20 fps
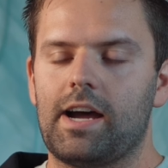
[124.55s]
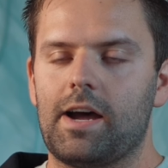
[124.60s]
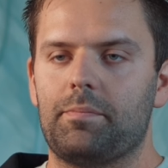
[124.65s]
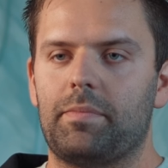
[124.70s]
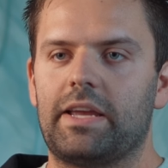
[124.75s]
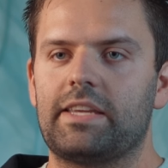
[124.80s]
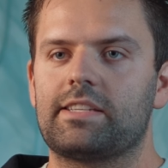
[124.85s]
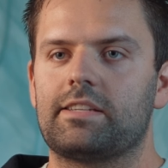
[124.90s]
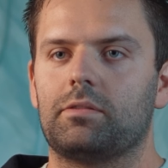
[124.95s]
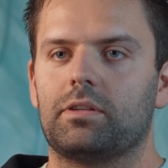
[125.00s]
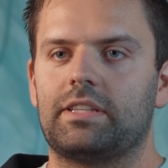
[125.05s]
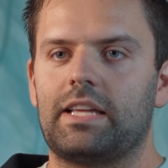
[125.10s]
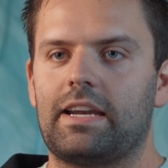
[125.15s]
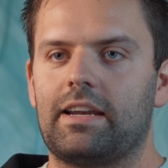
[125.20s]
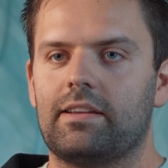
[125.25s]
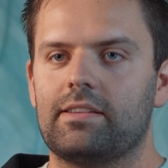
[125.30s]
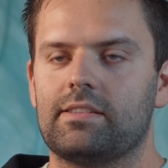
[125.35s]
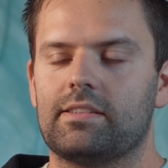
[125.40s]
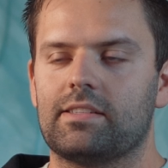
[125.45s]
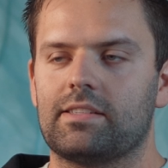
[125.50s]
Basically what that
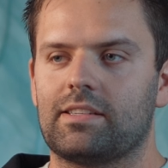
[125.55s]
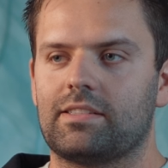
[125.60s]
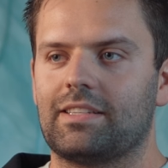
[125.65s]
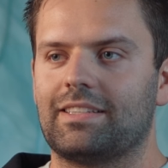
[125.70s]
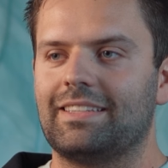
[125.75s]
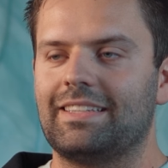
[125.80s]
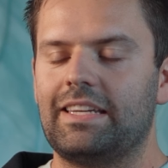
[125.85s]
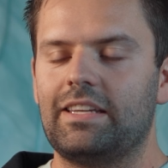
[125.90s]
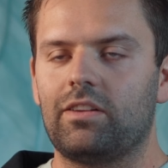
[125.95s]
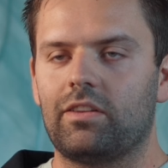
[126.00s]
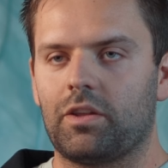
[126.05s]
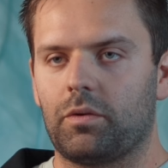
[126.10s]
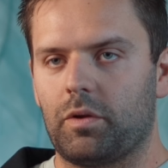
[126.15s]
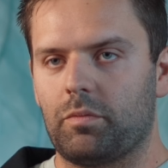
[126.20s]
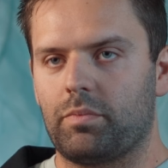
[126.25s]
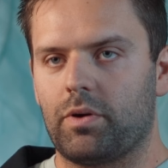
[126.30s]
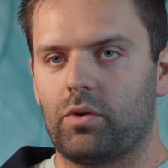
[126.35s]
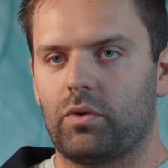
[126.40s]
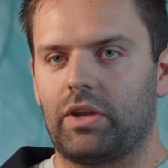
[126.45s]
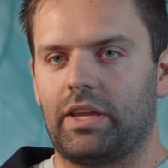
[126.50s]
is a needle that we
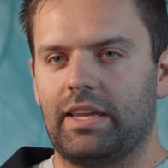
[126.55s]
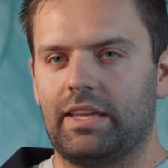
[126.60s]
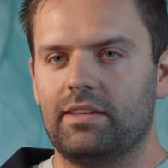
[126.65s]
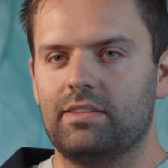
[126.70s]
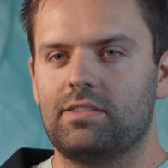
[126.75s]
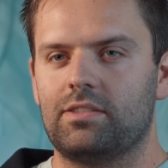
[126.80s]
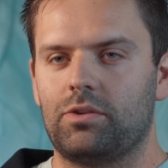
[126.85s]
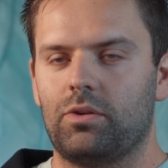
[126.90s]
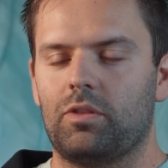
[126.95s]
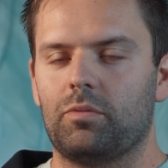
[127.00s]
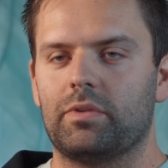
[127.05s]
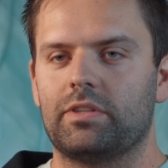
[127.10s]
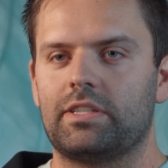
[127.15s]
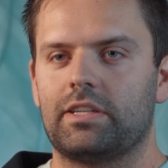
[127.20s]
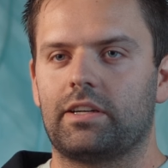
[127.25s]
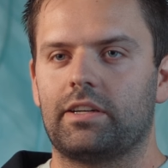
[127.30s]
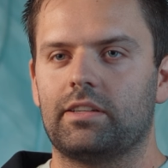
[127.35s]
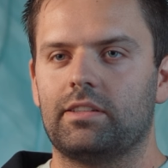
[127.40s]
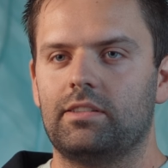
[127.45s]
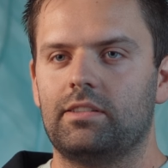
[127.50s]
poke into the
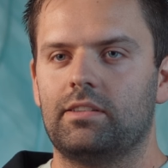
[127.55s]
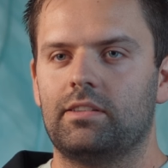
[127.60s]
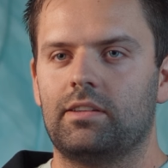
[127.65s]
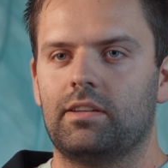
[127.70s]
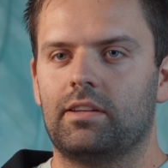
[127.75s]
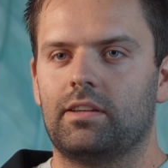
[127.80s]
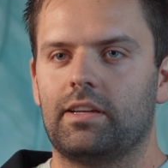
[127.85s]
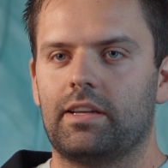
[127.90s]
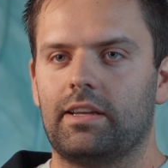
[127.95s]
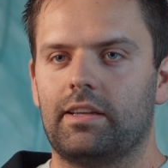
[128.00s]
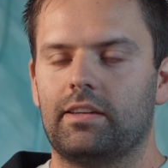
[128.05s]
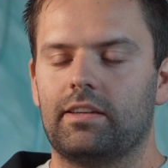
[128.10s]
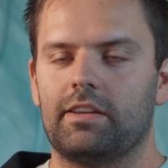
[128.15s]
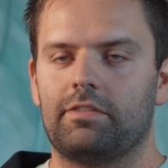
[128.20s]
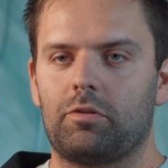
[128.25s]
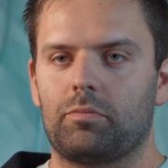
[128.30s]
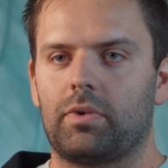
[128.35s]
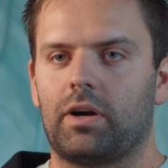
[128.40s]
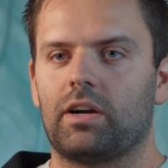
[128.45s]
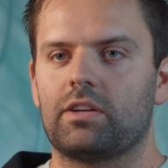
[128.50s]
material in
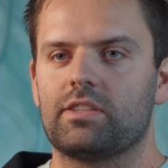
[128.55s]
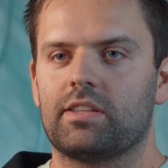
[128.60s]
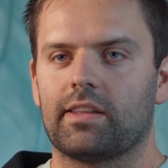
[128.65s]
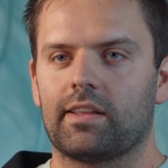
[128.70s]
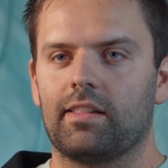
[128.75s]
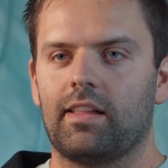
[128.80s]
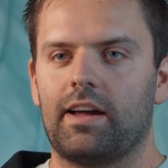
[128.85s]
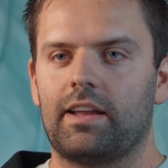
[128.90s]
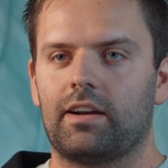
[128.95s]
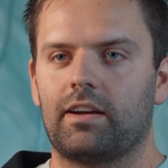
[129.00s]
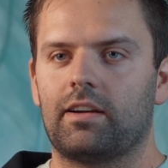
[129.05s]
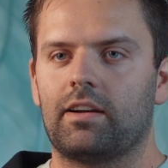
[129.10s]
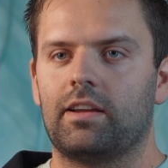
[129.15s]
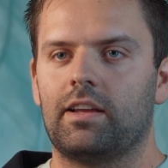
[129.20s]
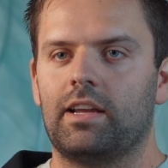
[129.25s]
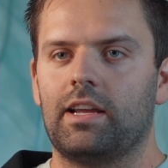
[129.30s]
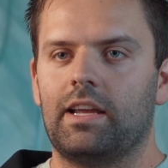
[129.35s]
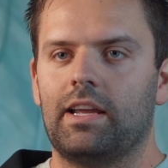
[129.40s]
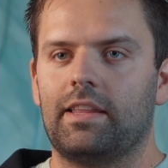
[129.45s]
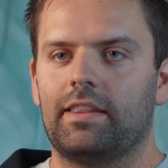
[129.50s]
different parts of the glider
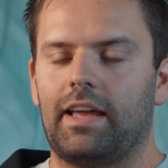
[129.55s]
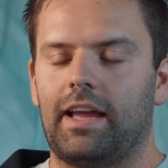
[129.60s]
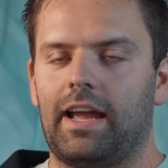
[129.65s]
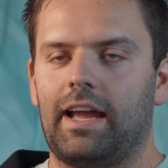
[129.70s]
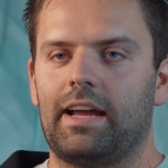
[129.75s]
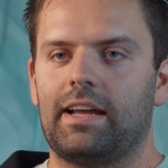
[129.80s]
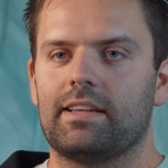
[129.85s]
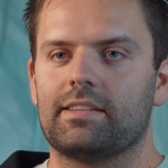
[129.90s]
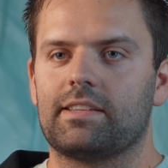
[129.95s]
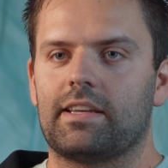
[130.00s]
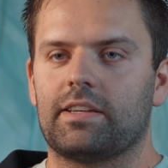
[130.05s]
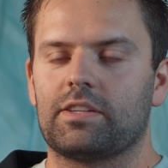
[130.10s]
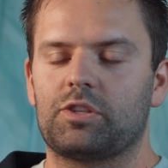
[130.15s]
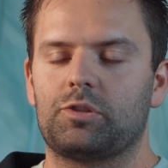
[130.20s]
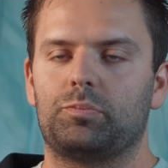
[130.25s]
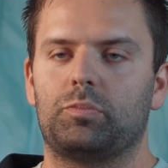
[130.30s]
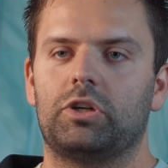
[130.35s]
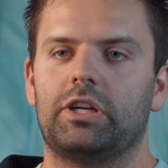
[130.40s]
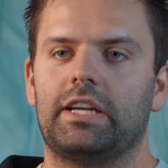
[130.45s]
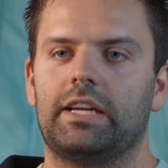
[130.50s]
that has a
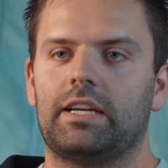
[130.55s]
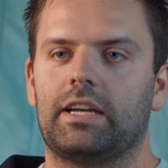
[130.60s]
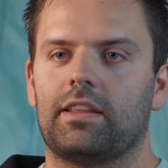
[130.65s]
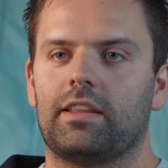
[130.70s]
spring in